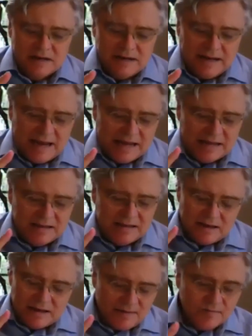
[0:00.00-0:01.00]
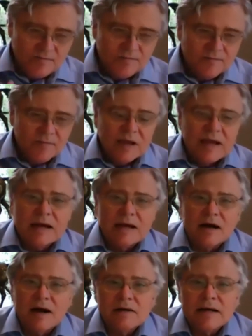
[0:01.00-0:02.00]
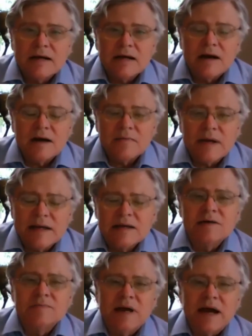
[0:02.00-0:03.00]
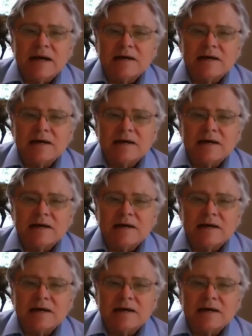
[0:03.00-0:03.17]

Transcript: and um, in our in our income tax